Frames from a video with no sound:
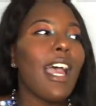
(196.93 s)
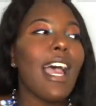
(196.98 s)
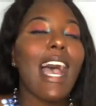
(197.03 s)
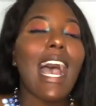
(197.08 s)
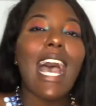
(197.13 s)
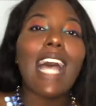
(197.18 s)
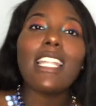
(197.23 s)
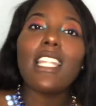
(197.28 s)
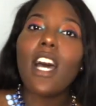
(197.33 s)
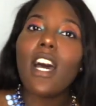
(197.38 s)

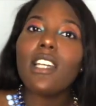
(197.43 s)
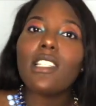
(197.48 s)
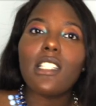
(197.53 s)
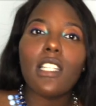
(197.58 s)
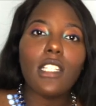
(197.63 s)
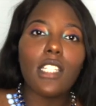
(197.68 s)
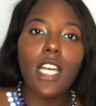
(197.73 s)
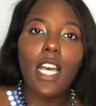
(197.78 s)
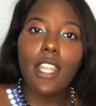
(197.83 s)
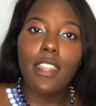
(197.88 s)
I lost
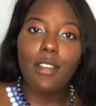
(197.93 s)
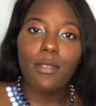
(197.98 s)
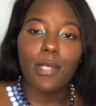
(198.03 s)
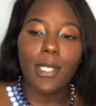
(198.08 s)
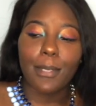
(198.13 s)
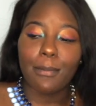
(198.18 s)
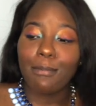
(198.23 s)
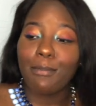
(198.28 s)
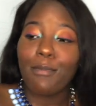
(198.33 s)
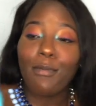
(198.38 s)
another
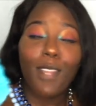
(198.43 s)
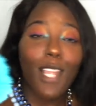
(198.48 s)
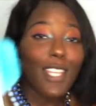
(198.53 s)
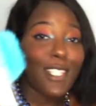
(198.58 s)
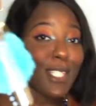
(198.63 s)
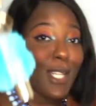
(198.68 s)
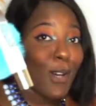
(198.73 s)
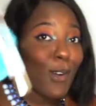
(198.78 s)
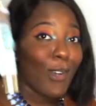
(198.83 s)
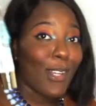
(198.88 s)
one.
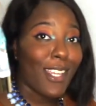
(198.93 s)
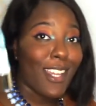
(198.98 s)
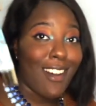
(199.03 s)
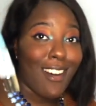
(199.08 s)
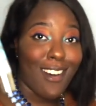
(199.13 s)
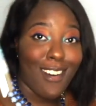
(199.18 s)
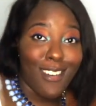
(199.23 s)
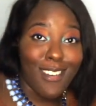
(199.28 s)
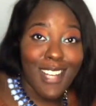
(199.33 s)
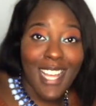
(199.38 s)
So
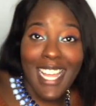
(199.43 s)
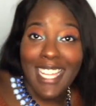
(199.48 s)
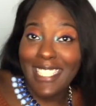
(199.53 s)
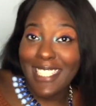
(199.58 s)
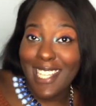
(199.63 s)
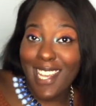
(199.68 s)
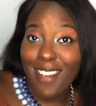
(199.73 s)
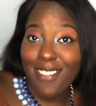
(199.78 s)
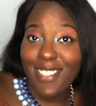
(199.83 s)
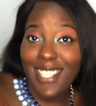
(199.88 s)
y'all,
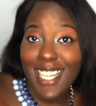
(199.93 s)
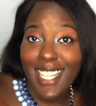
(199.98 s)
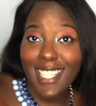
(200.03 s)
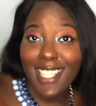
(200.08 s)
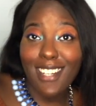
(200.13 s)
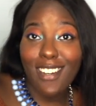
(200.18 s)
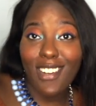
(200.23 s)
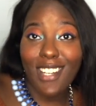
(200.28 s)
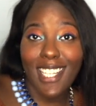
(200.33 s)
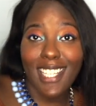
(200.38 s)
definitely
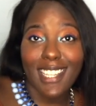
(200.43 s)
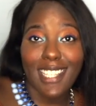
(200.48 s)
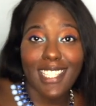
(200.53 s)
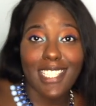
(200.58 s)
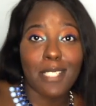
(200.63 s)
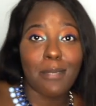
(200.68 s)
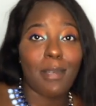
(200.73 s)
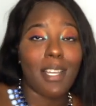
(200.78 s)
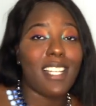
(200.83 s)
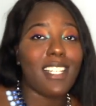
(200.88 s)
go get
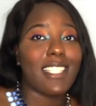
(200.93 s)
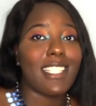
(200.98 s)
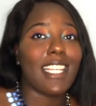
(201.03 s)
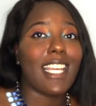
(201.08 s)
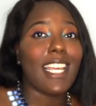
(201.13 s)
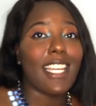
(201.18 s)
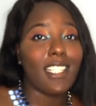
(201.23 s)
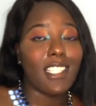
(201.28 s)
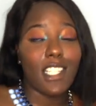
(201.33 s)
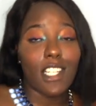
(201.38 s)
these, because
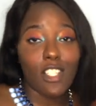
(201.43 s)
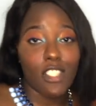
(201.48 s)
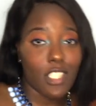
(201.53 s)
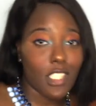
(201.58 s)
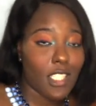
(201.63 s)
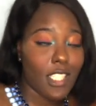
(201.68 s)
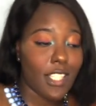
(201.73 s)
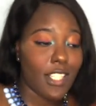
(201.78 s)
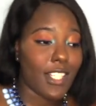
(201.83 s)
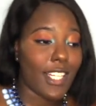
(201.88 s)
it can hook
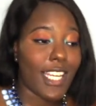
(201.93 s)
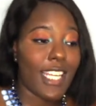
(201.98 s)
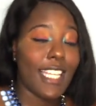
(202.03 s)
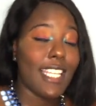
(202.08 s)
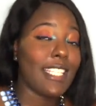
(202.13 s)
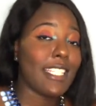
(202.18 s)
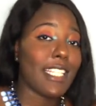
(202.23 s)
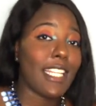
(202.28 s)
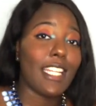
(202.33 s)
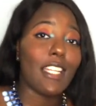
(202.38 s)
onto your
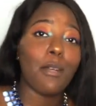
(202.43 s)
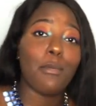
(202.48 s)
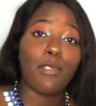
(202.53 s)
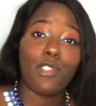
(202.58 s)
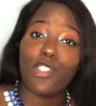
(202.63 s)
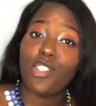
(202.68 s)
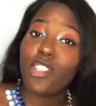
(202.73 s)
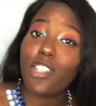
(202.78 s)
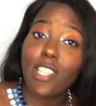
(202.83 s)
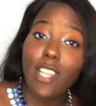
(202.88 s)
keys, and I'm
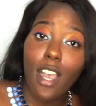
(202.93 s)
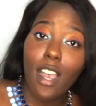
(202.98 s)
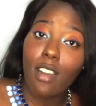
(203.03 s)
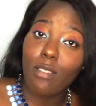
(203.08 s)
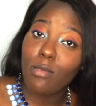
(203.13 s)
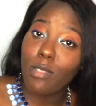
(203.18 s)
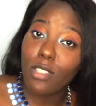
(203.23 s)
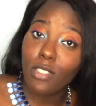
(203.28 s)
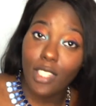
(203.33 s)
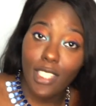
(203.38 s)
sure
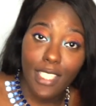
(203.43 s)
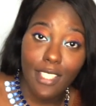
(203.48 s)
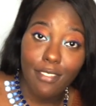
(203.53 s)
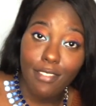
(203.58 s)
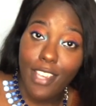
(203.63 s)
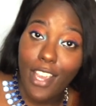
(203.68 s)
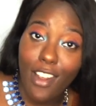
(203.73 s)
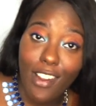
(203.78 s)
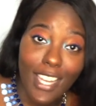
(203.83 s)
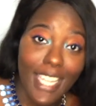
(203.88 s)
y'all won't leave
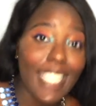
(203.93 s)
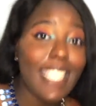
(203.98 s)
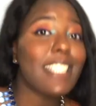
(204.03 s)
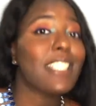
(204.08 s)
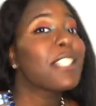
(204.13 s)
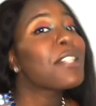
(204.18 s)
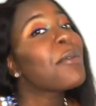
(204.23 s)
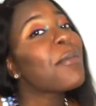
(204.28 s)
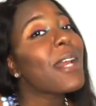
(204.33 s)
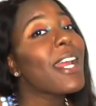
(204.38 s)
y'all
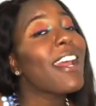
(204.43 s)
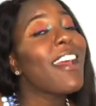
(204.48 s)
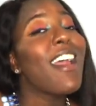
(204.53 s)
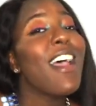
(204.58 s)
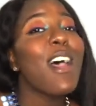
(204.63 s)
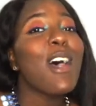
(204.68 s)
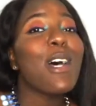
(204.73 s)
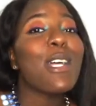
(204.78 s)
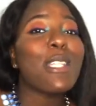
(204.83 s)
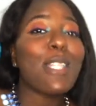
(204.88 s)
keys nowhere,
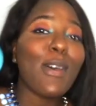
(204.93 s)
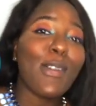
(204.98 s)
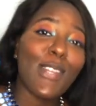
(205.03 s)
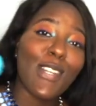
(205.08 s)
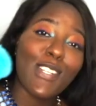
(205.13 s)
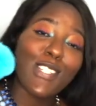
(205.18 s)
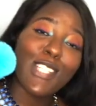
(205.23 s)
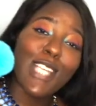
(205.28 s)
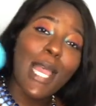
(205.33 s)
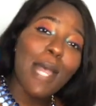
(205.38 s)
so
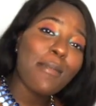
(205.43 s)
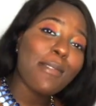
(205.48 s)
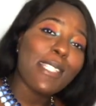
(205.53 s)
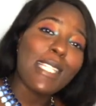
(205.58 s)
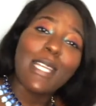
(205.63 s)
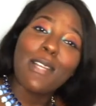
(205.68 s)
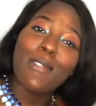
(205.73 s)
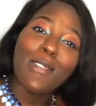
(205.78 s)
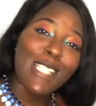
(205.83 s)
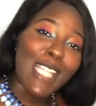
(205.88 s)
your
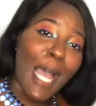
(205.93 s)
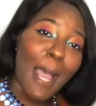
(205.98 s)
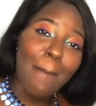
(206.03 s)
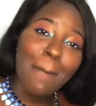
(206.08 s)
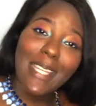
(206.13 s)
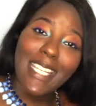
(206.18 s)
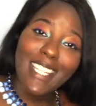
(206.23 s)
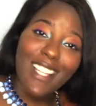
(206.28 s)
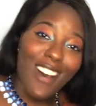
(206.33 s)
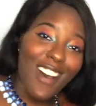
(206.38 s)
chapstick will not
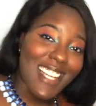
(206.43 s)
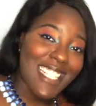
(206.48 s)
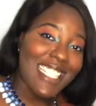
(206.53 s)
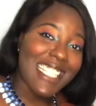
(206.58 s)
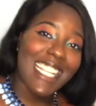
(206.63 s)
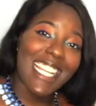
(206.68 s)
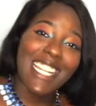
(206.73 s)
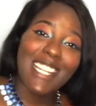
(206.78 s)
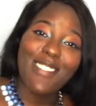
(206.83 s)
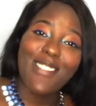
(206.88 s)
be lost
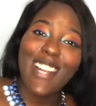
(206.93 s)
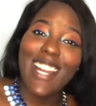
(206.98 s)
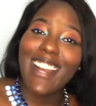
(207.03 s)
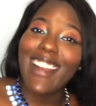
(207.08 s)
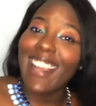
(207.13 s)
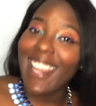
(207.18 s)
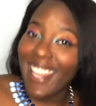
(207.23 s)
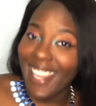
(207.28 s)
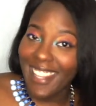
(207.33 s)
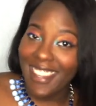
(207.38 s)

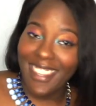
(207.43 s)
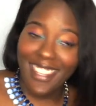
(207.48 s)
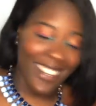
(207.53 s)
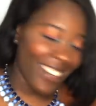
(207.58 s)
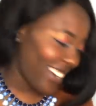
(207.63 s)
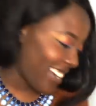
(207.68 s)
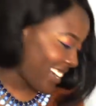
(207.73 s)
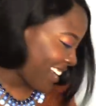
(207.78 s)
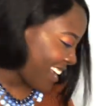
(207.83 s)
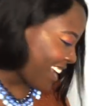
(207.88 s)
anywhere either.
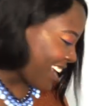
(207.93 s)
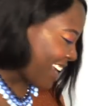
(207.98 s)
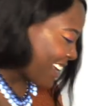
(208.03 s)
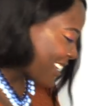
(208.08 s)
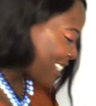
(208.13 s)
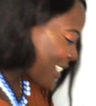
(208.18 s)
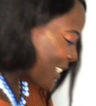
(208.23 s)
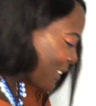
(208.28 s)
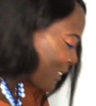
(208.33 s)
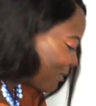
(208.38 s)

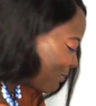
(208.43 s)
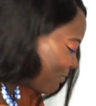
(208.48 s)
So